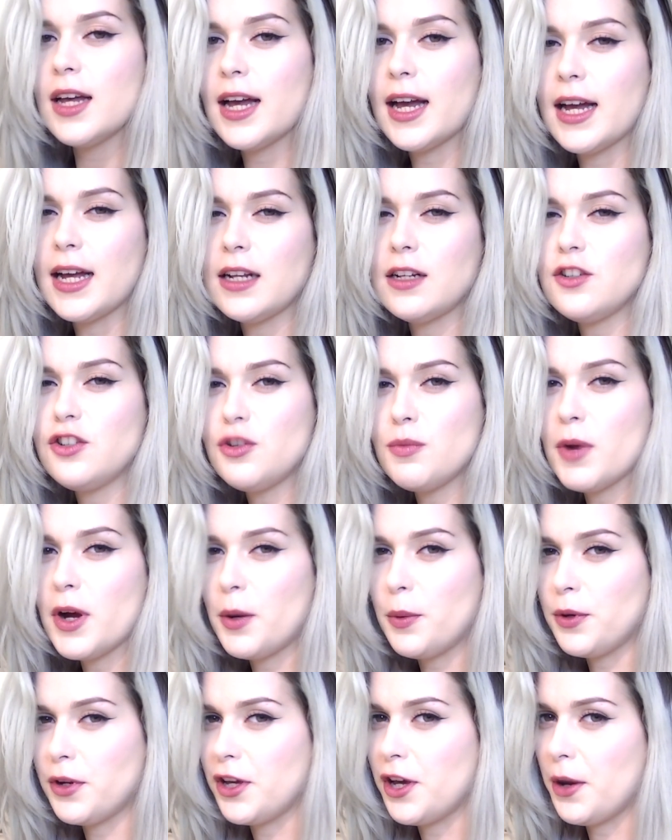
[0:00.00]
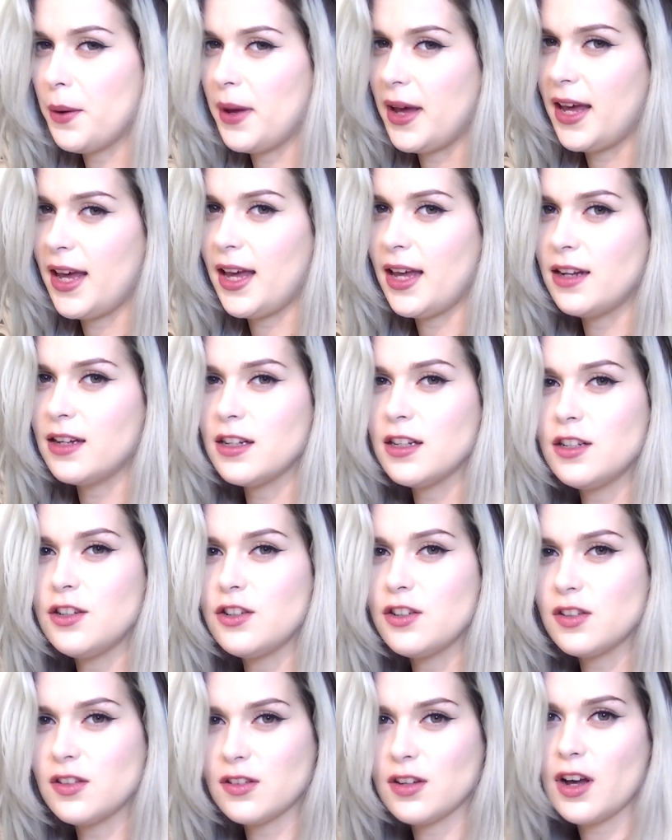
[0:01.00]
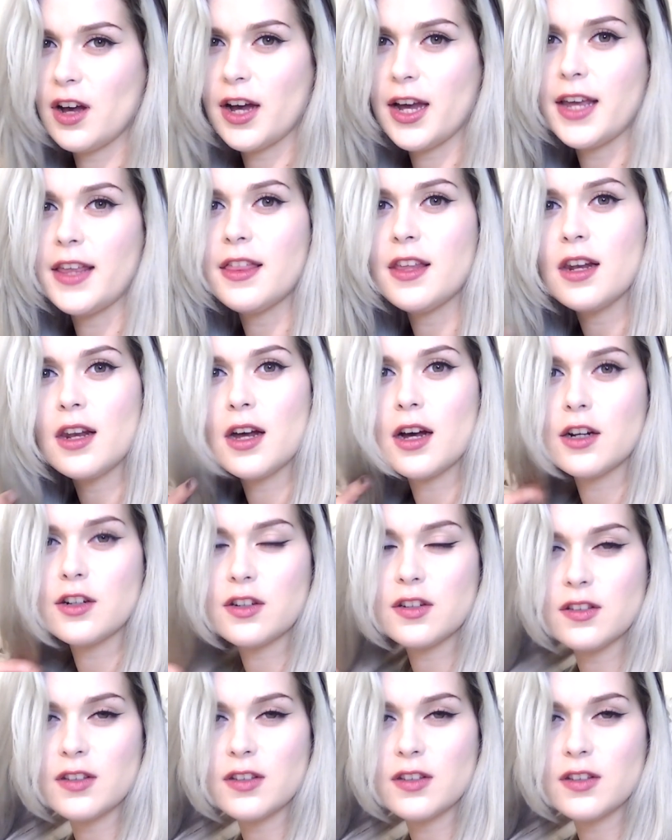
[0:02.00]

And you might want to go ahead and just tie the larger